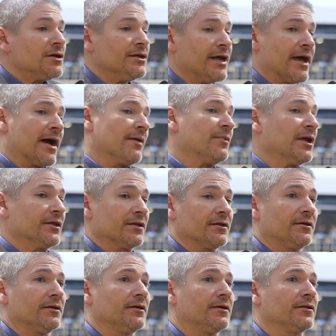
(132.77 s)
Yeah, I mean,
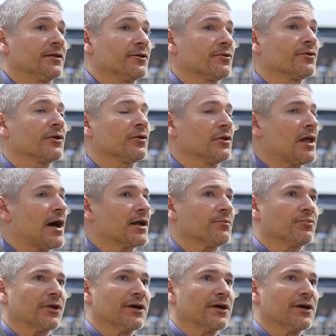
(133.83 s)
there were a lot of